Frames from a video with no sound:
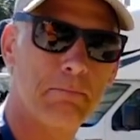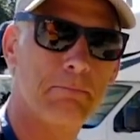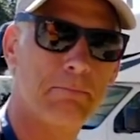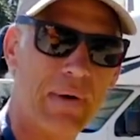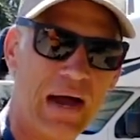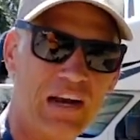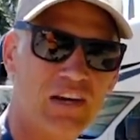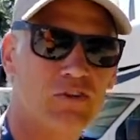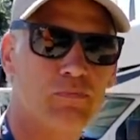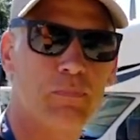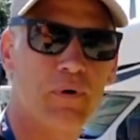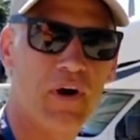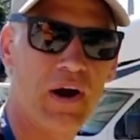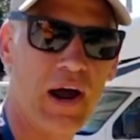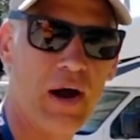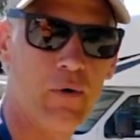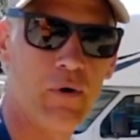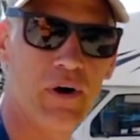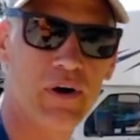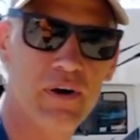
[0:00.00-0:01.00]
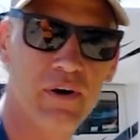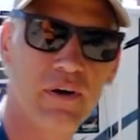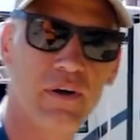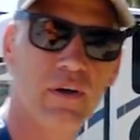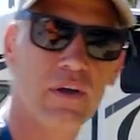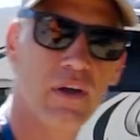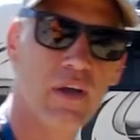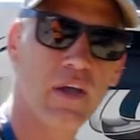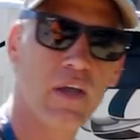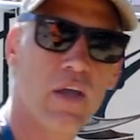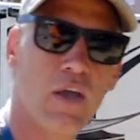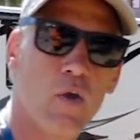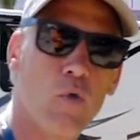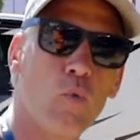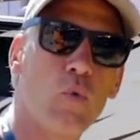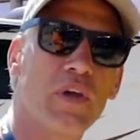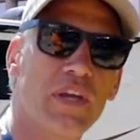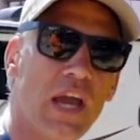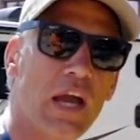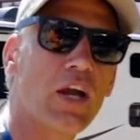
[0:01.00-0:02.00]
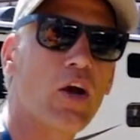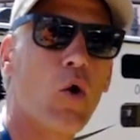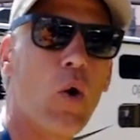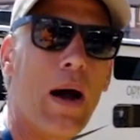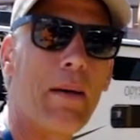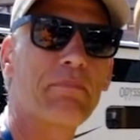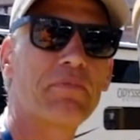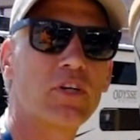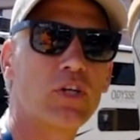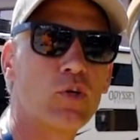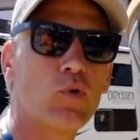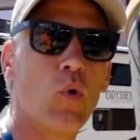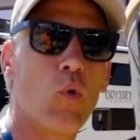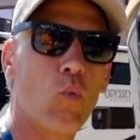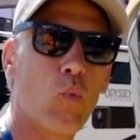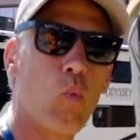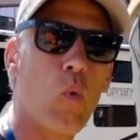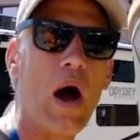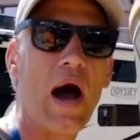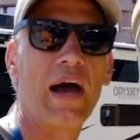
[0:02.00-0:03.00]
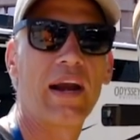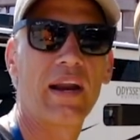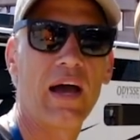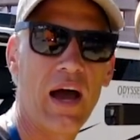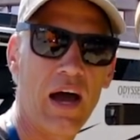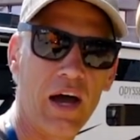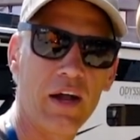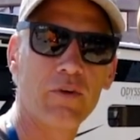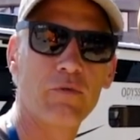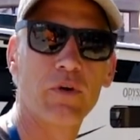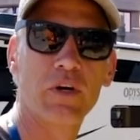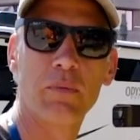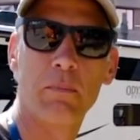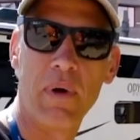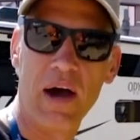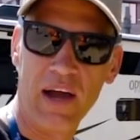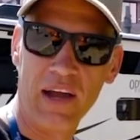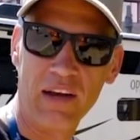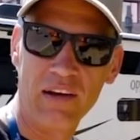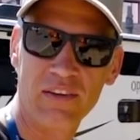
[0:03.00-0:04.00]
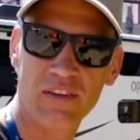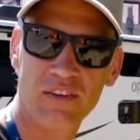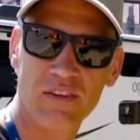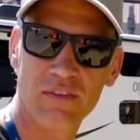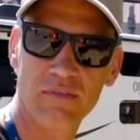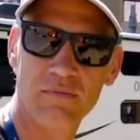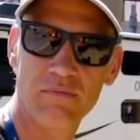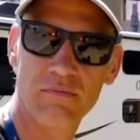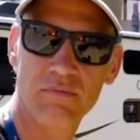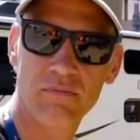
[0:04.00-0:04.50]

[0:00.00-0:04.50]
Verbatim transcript: miles per hour, mm-hmm. we can go up to 100 miles.